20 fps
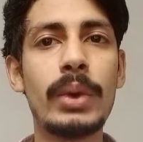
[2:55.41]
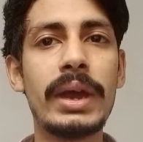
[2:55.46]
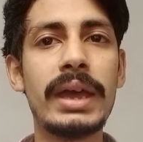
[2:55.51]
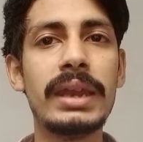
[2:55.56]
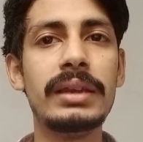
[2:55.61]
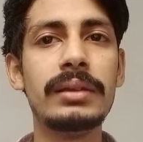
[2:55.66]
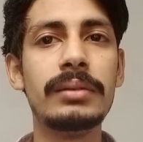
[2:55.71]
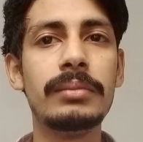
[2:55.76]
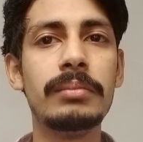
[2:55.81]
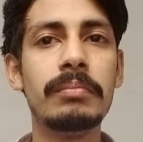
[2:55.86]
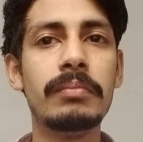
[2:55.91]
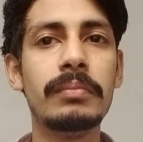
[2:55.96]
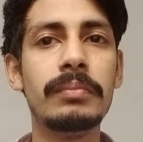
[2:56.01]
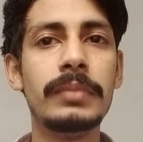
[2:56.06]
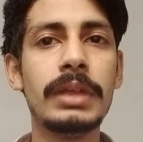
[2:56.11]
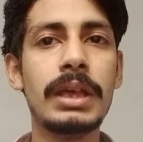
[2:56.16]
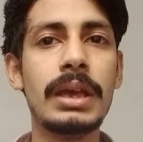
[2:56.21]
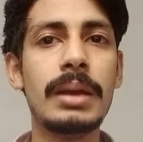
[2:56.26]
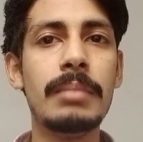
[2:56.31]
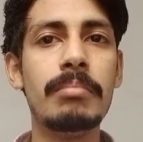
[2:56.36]
When
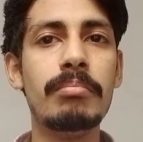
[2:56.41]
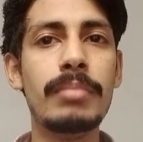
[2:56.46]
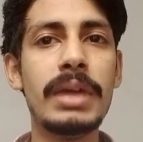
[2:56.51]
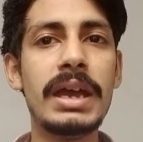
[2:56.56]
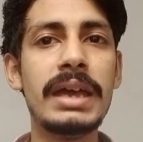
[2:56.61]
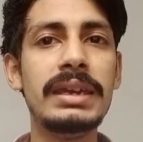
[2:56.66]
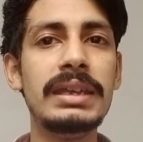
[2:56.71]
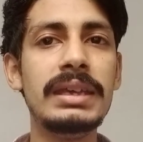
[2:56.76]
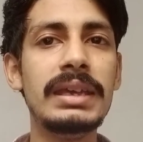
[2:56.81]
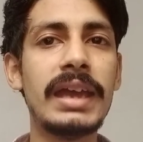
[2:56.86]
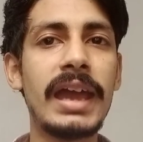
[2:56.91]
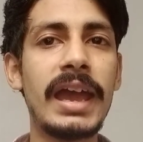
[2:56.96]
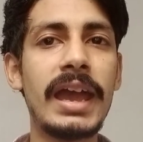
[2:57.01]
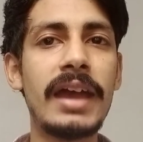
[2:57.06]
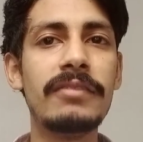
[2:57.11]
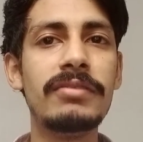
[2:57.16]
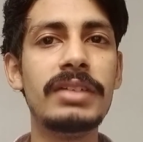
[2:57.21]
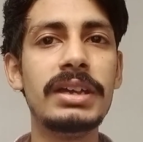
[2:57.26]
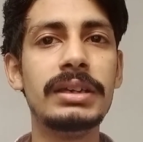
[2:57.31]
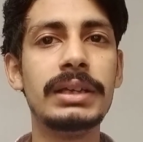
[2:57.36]
many
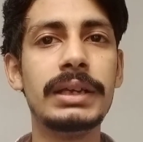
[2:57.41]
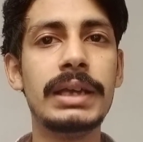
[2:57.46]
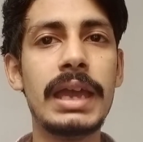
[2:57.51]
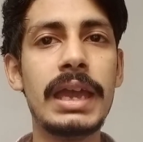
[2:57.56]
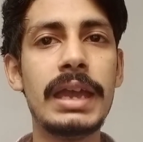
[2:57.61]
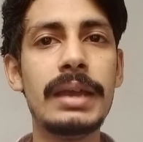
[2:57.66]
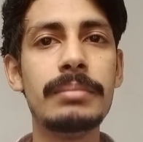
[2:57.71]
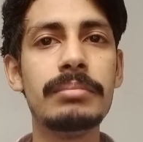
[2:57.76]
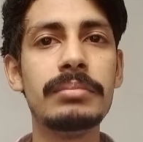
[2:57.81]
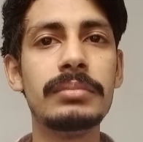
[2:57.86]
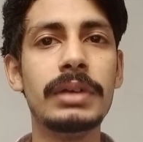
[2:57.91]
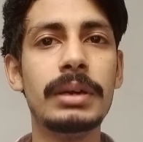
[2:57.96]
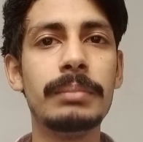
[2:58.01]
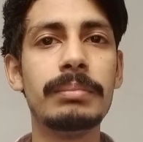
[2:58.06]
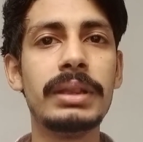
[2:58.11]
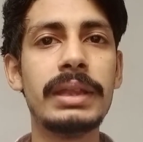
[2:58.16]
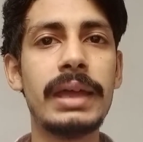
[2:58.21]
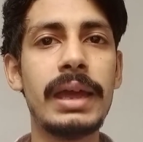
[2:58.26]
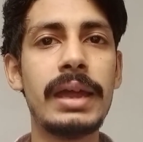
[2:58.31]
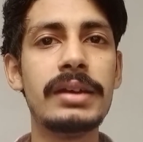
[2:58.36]
avid game
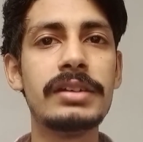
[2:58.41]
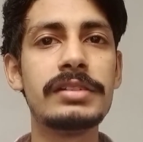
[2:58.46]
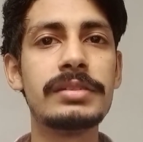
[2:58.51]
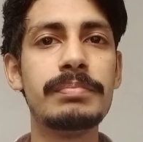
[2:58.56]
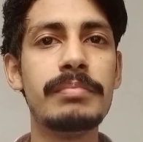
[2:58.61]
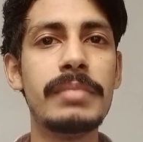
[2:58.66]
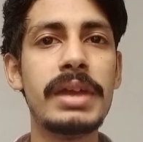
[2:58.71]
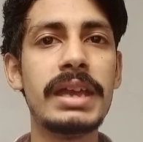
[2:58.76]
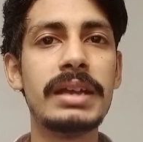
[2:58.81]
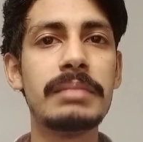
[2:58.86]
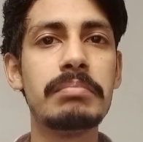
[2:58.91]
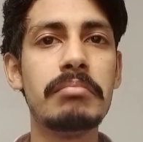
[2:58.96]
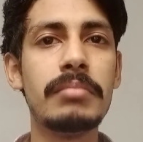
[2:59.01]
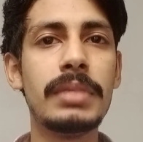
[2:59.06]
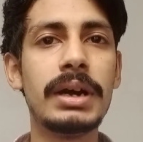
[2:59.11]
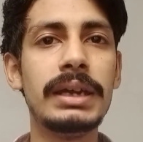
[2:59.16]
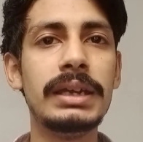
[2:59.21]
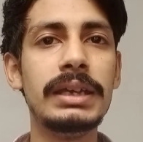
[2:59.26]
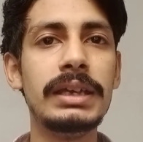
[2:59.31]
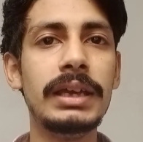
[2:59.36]
players make
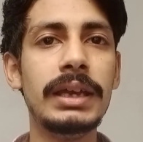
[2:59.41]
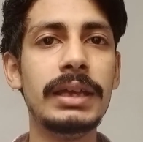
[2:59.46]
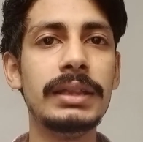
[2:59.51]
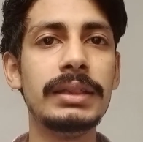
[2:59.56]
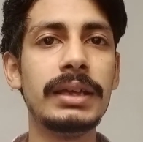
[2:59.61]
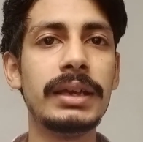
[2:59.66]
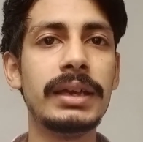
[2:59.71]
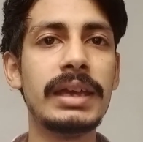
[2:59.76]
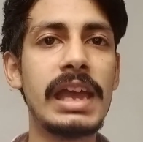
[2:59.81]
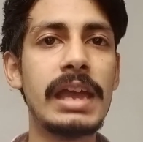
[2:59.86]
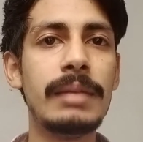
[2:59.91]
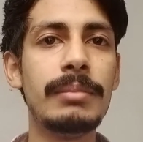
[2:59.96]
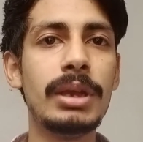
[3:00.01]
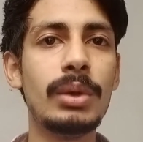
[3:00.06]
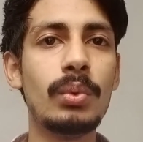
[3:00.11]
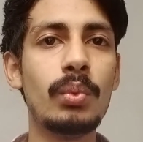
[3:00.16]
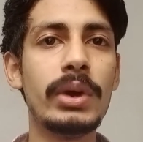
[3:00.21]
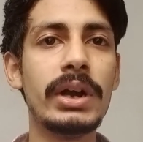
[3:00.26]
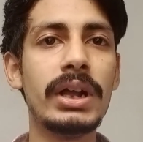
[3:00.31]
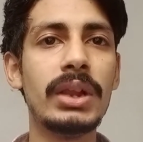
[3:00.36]
money in the
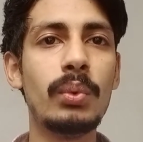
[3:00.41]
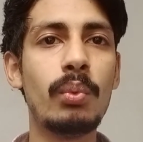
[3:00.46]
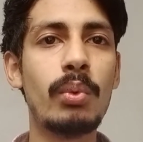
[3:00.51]
gaming world